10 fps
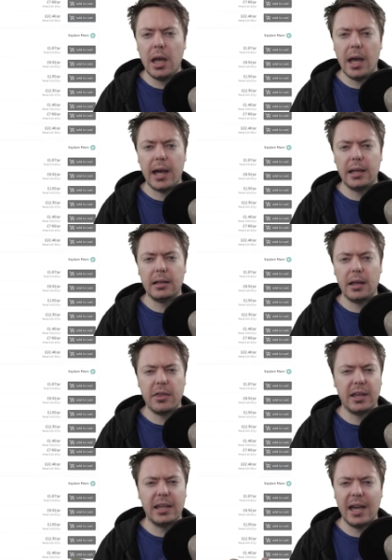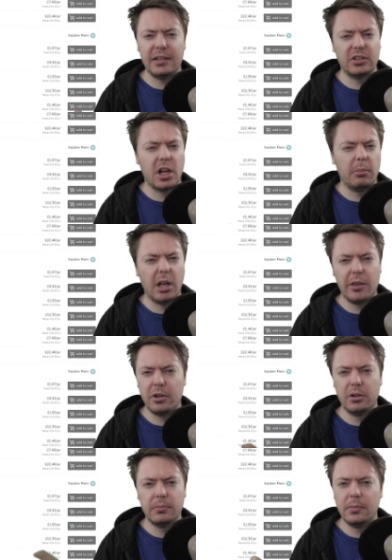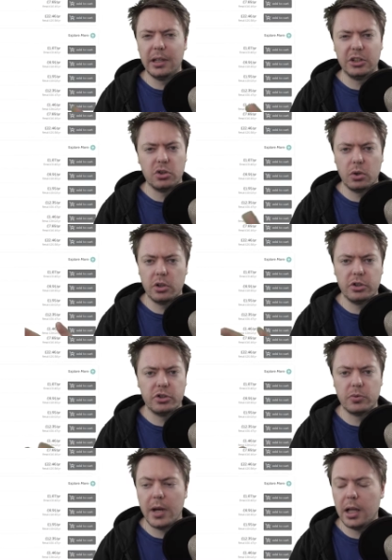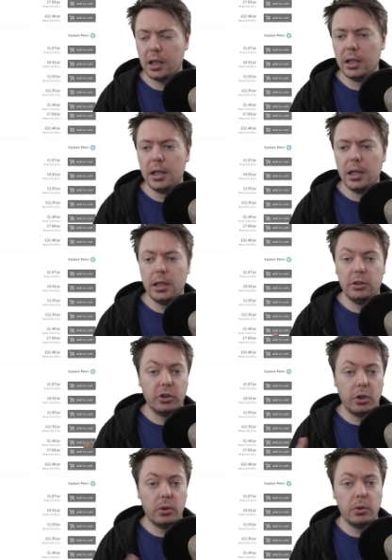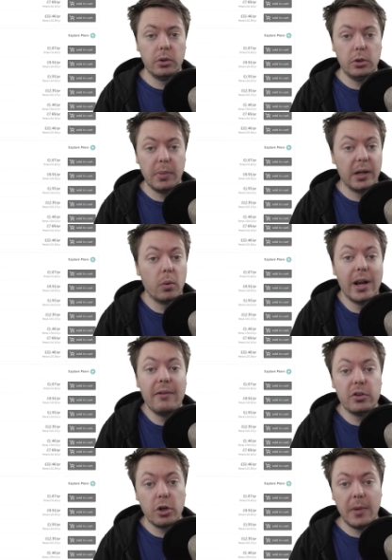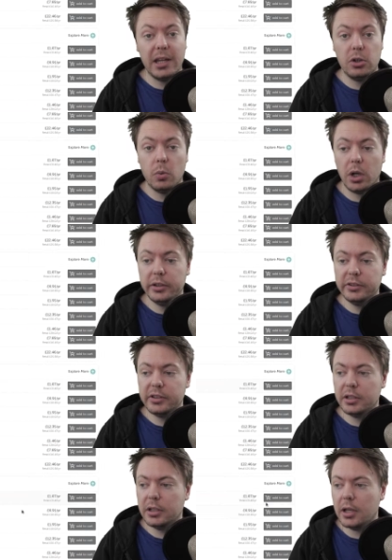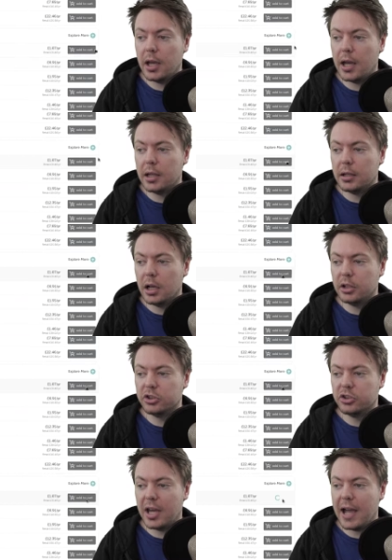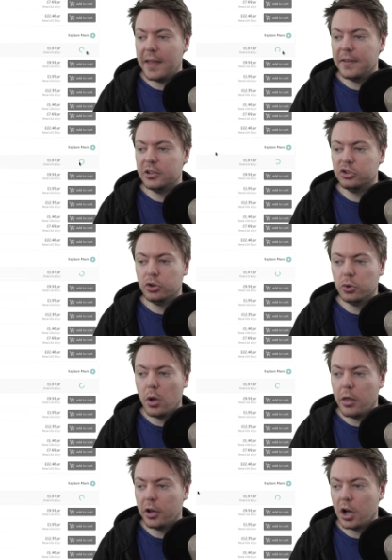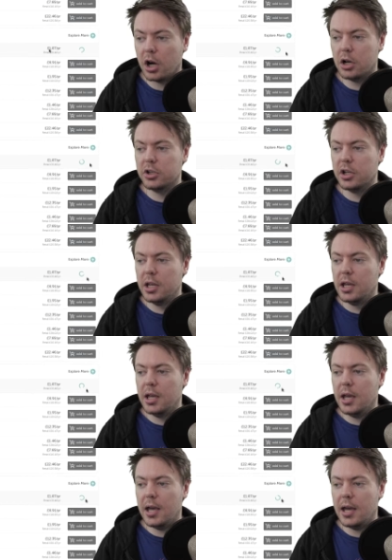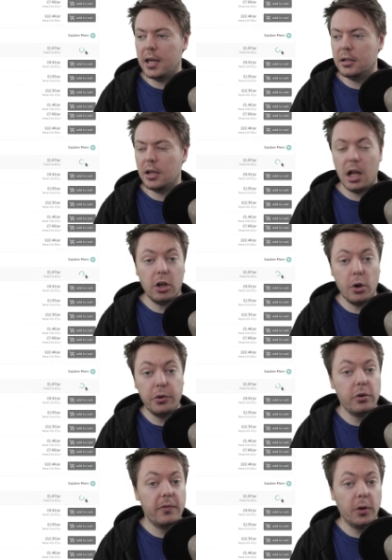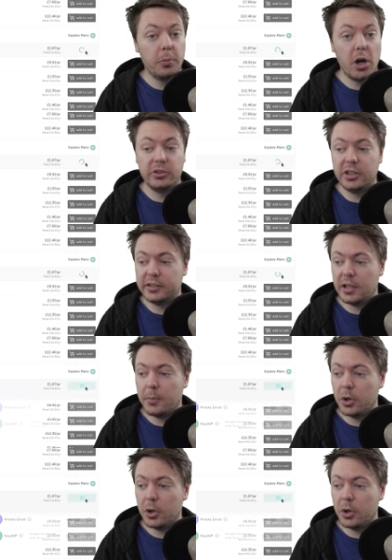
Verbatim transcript: and I think he has a couple other link shorteners as well. So you pick whatever domain you want, and I'll just add this to the cart, and I'll go through the full process. I'll